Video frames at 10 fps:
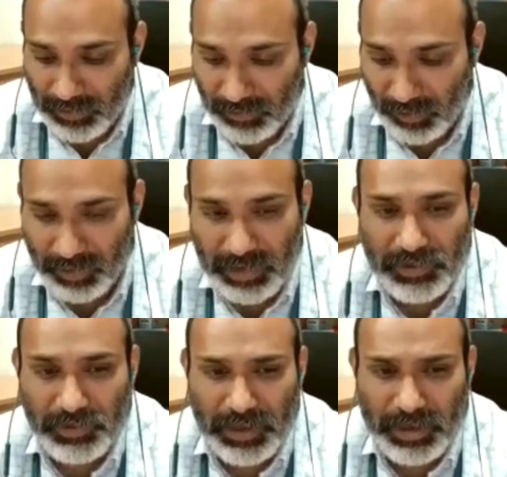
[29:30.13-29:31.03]
For res
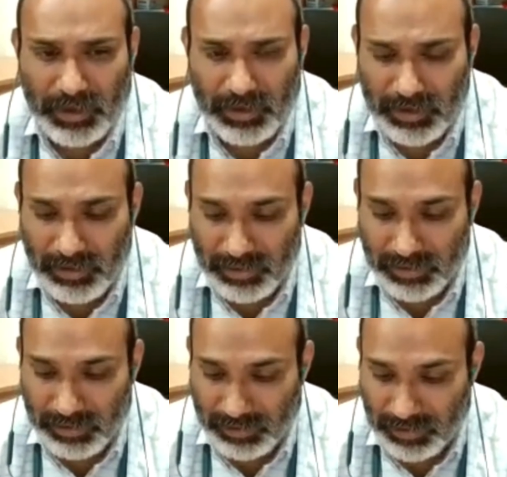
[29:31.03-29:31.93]
judicata,
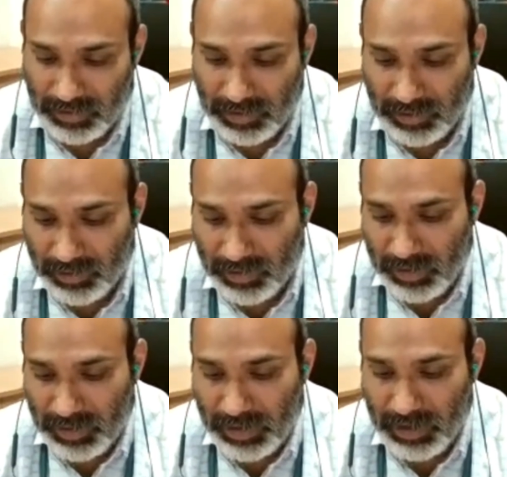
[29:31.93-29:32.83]

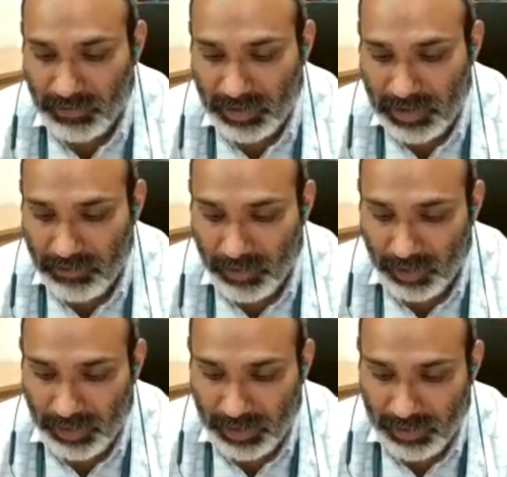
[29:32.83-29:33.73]
it is very
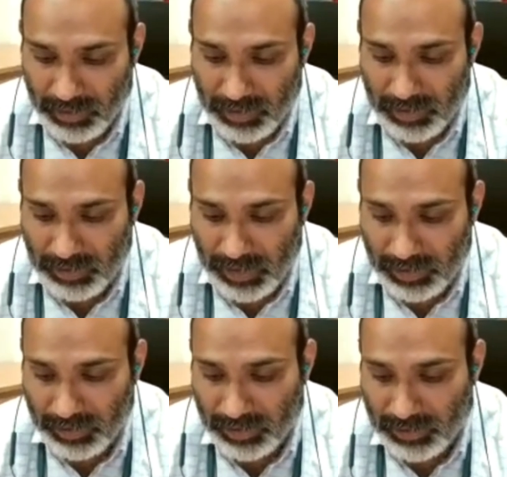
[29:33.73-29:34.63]
important
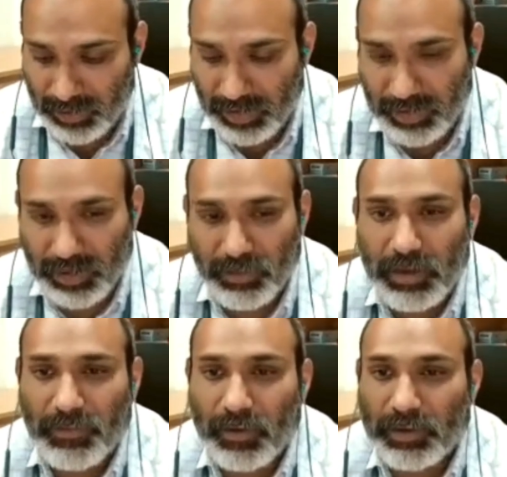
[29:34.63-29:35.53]
that it is
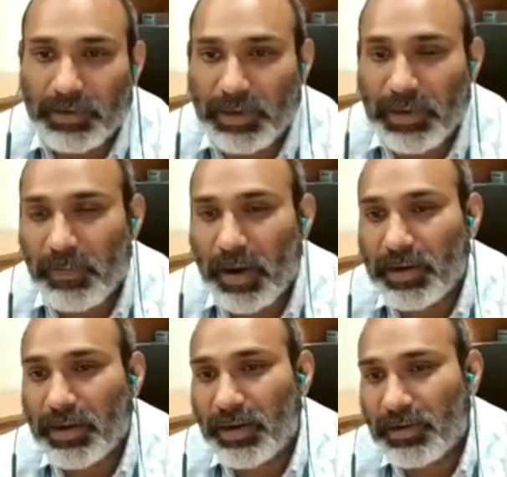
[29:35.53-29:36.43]
only for the same
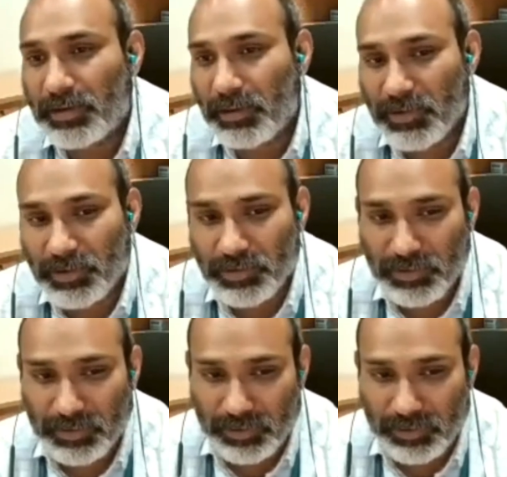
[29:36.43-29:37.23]
party and same issue.